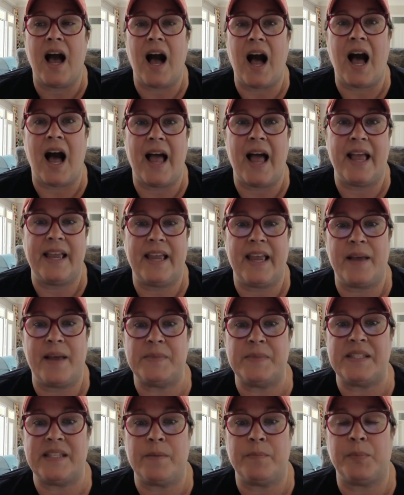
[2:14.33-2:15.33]
I
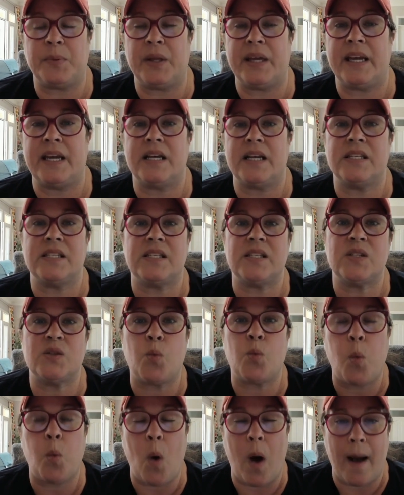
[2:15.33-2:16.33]
am simply
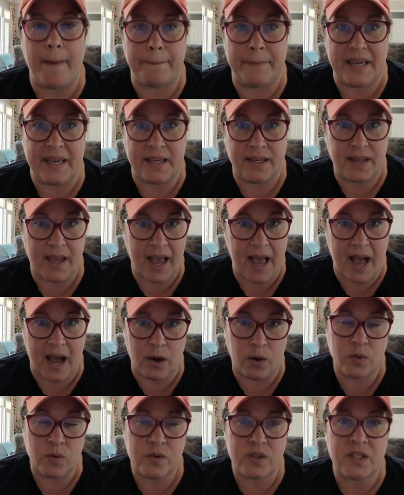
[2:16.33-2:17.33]
swapping
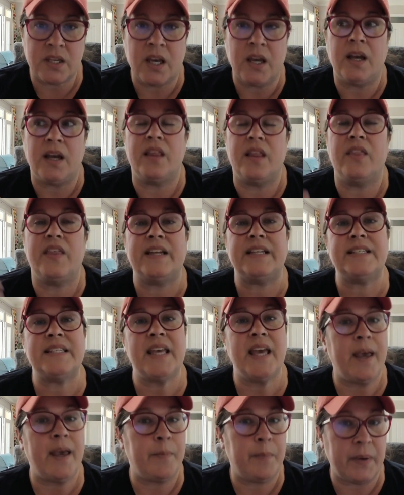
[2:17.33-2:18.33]
out the
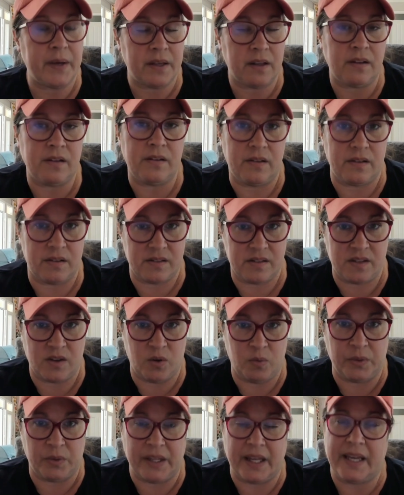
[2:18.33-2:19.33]
typical
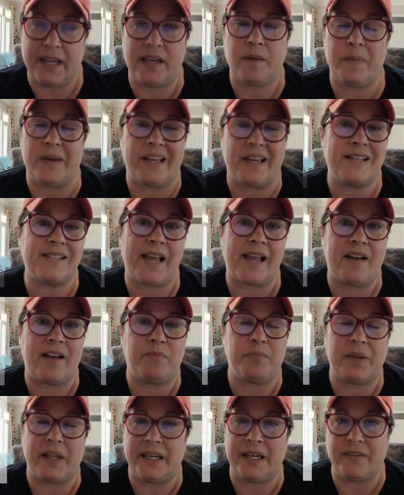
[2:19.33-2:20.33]
Zoom link because I
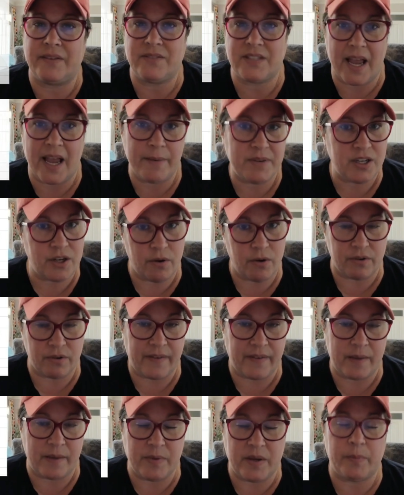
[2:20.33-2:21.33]
have plenty of time to
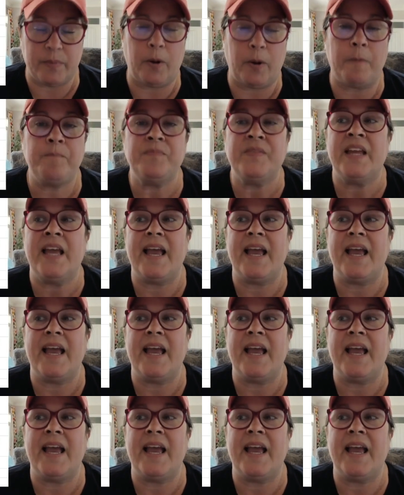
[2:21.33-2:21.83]
notify people